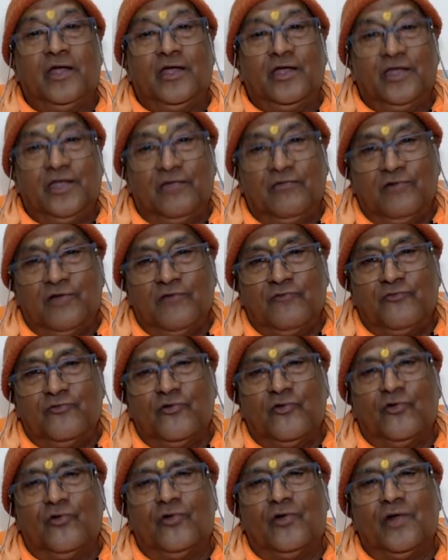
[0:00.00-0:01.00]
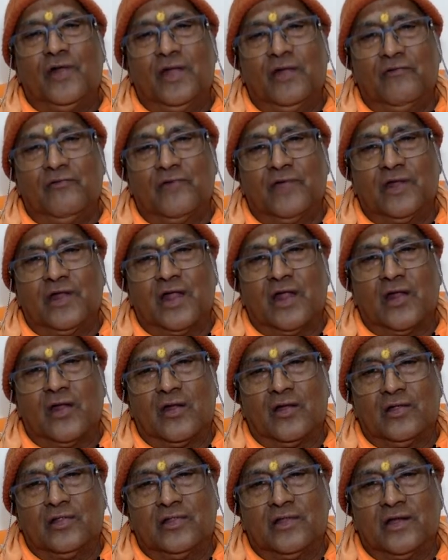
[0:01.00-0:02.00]
even if you live
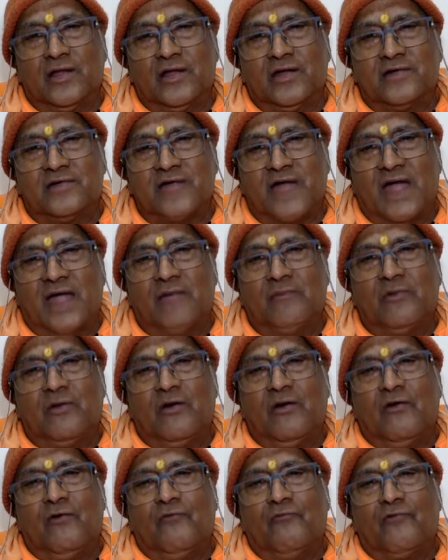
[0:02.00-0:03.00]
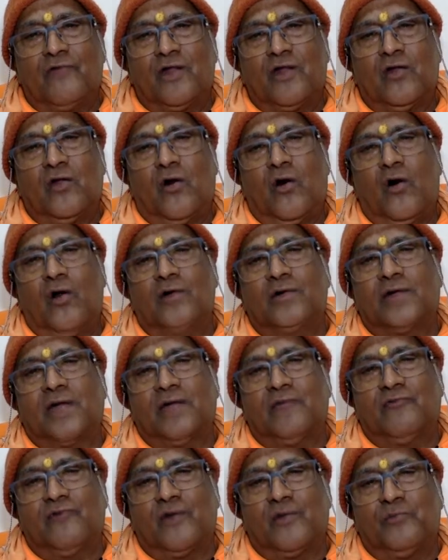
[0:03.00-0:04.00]
in time for a long
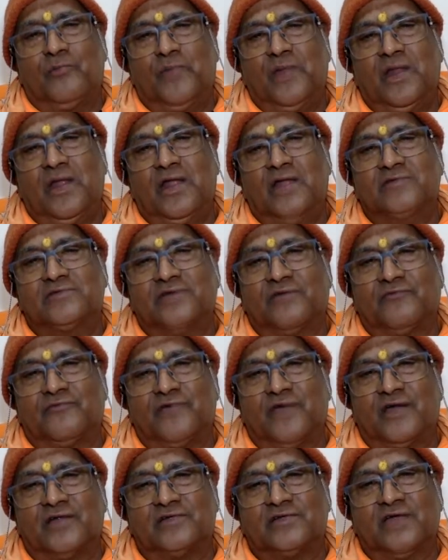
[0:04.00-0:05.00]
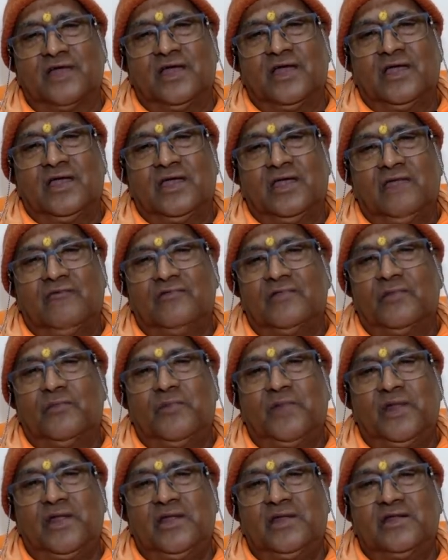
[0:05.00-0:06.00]
time, for billions of years, even the
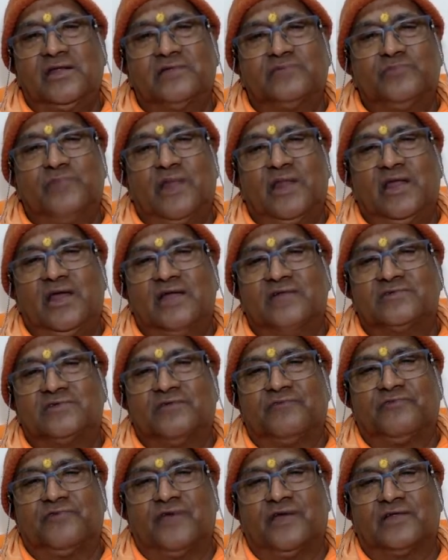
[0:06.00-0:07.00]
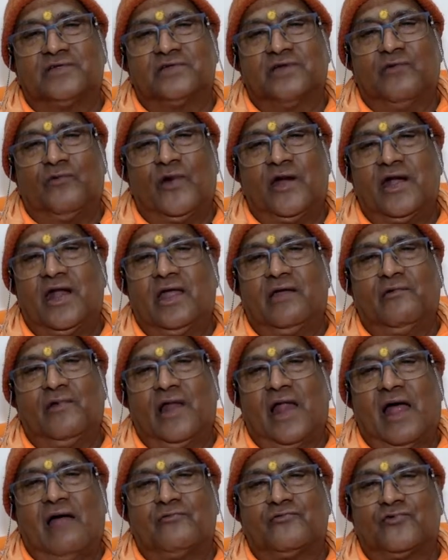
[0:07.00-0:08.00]
billions of years, one day
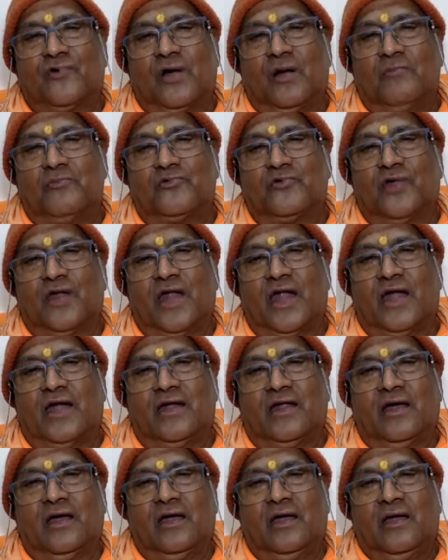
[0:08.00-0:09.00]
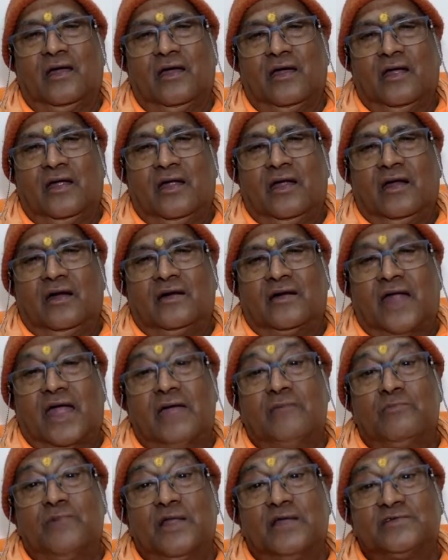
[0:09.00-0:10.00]
will have to come to an end.
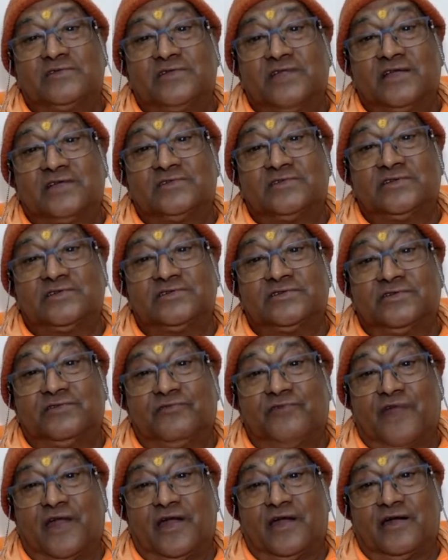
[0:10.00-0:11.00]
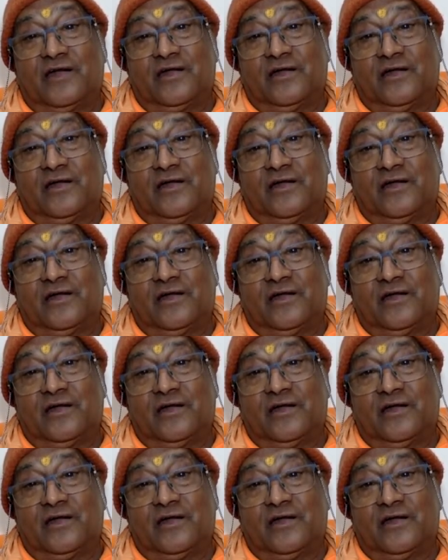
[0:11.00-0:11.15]
Timelessness is different.